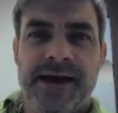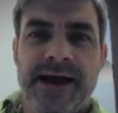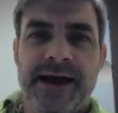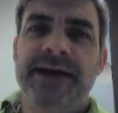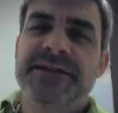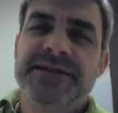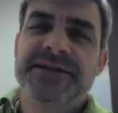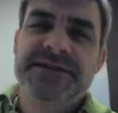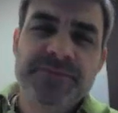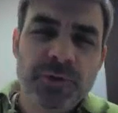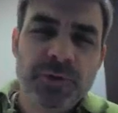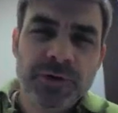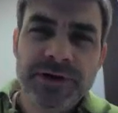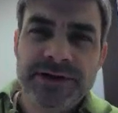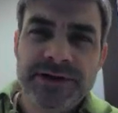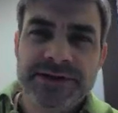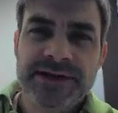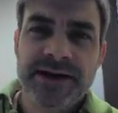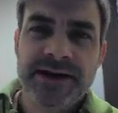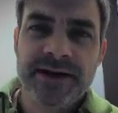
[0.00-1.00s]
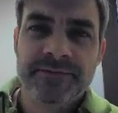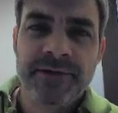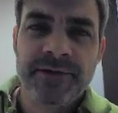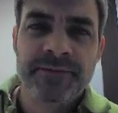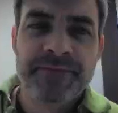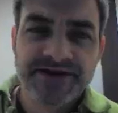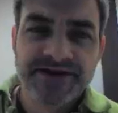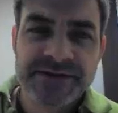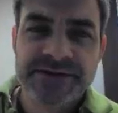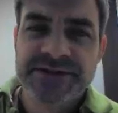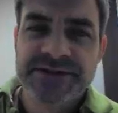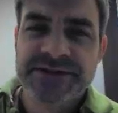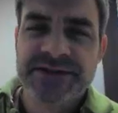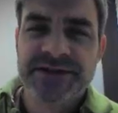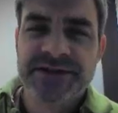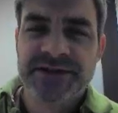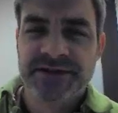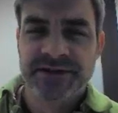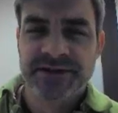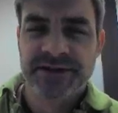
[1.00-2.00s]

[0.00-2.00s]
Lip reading: At this point in time, I'm basically sitting